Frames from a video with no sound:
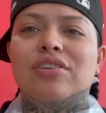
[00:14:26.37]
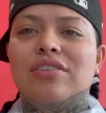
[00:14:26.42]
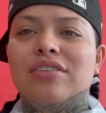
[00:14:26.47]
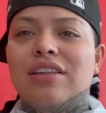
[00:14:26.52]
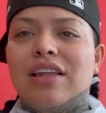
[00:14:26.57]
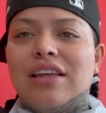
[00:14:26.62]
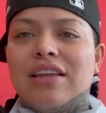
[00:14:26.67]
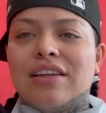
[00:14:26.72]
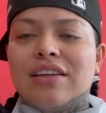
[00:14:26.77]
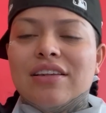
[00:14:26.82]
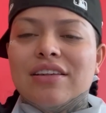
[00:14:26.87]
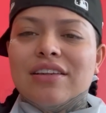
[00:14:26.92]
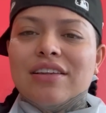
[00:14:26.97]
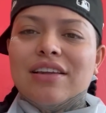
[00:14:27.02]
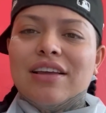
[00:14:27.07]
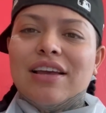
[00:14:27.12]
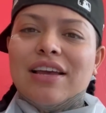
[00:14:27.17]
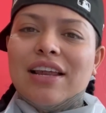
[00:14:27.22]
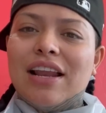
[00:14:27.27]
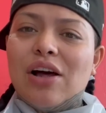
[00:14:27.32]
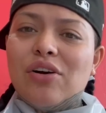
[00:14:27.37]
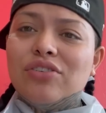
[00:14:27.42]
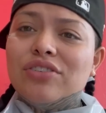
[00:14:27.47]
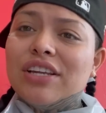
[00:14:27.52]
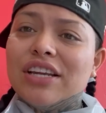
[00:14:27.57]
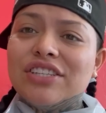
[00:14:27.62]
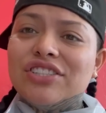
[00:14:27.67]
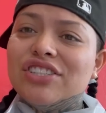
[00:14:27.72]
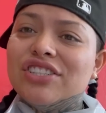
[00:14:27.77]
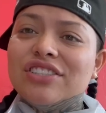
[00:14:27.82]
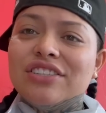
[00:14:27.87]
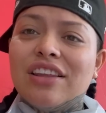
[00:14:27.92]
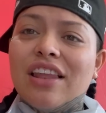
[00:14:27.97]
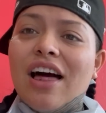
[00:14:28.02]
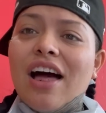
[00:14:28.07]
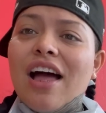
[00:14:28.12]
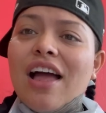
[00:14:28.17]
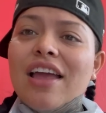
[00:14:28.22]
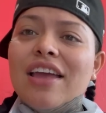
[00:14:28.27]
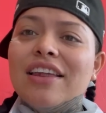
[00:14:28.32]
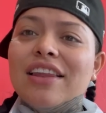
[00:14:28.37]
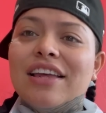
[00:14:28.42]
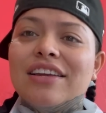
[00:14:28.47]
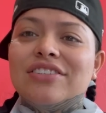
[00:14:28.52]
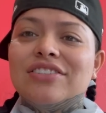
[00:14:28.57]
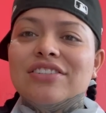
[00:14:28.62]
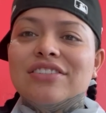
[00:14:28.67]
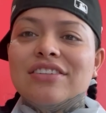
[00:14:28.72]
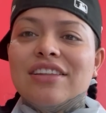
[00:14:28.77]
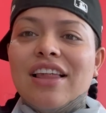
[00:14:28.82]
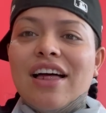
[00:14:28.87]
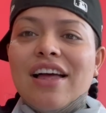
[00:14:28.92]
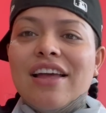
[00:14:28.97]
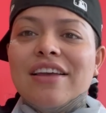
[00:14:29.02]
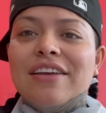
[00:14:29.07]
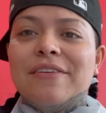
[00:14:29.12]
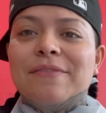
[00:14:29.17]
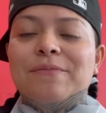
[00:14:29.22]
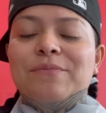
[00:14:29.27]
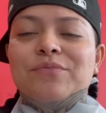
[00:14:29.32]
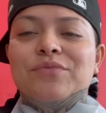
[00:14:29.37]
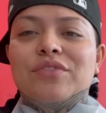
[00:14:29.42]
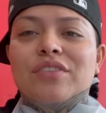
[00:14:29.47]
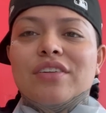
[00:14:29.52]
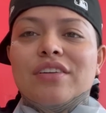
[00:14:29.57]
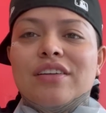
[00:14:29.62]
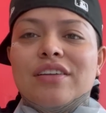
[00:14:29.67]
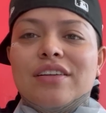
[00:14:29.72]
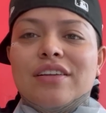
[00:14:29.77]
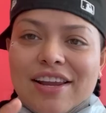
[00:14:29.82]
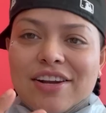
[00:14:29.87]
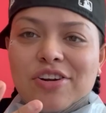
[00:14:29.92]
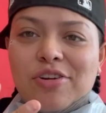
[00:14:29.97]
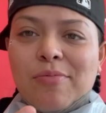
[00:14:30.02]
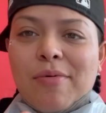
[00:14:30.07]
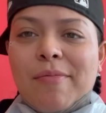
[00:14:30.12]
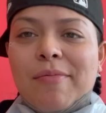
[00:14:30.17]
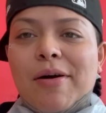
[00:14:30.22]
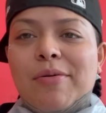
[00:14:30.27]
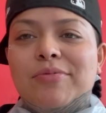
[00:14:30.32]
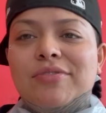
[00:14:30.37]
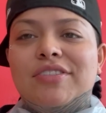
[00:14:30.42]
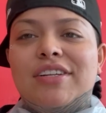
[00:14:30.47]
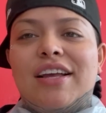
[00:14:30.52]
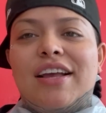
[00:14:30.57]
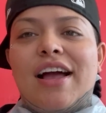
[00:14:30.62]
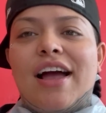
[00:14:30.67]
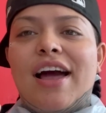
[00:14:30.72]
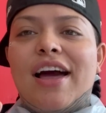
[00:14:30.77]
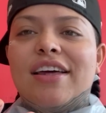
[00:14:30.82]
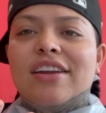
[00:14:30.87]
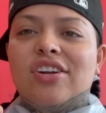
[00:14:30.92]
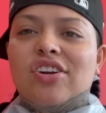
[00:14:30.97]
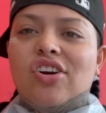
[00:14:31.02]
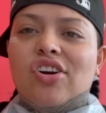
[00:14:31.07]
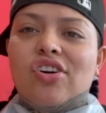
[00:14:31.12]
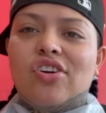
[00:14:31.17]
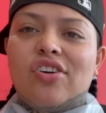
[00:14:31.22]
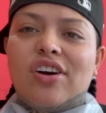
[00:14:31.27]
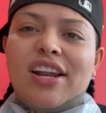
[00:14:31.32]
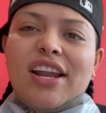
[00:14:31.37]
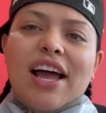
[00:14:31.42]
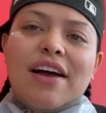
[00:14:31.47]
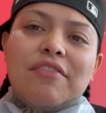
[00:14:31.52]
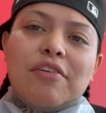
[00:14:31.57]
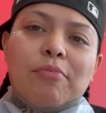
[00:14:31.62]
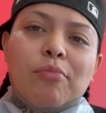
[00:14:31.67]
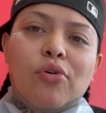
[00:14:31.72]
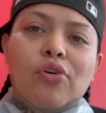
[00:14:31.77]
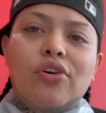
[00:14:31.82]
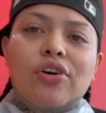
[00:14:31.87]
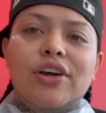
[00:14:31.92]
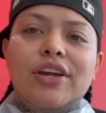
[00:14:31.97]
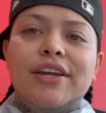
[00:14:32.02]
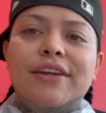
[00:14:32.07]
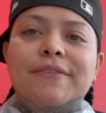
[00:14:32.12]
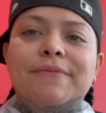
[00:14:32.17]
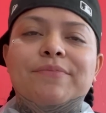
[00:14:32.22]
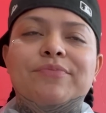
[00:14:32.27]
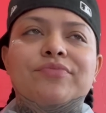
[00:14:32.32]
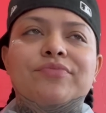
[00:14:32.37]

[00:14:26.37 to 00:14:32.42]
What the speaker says: do you, like, and I was like, she's lying. I don't know, my mom was like, I had a girl, I didn't have a boy.